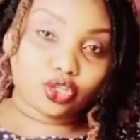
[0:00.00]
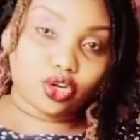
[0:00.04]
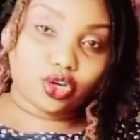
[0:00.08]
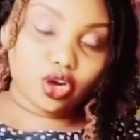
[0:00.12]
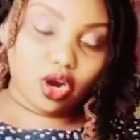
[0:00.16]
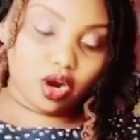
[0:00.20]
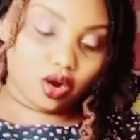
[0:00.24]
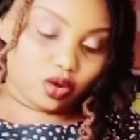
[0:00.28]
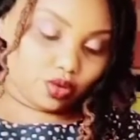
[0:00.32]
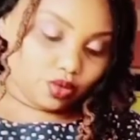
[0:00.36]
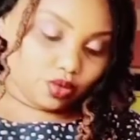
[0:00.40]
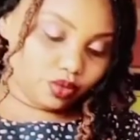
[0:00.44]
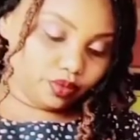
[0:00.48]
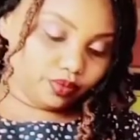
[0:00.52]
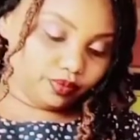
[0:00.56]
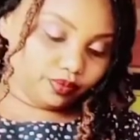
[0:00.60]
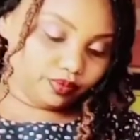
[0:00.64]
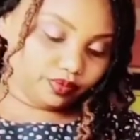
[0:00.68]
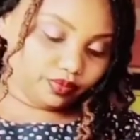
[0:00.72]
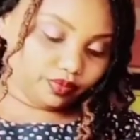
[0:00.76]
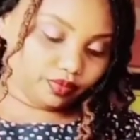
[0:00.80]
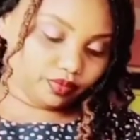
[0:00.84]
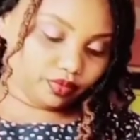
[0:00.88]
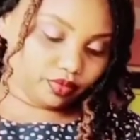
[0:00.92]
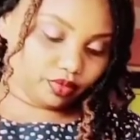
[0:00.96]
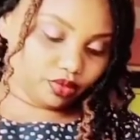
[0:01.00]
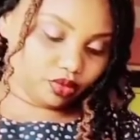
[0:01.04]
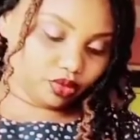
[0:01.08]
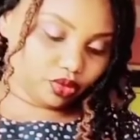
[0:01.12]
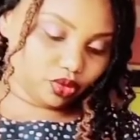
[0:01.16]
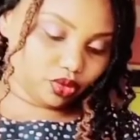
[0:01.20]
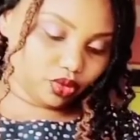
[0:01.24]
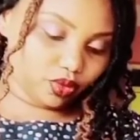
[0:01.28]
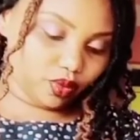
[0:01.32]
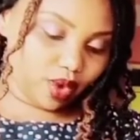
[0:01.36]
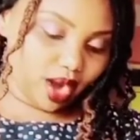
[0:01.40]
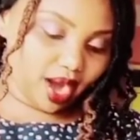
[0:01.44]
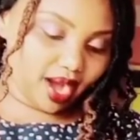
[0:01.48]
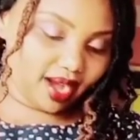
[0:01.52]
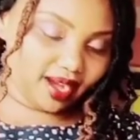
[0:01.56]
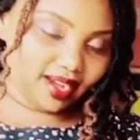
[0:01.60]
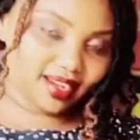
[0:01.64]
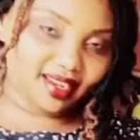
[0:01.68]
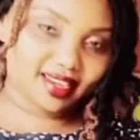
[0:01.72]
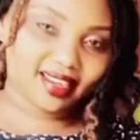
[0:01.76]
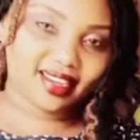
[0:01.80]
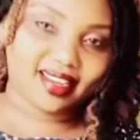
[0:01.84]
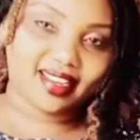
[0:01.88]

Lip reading: go. So right.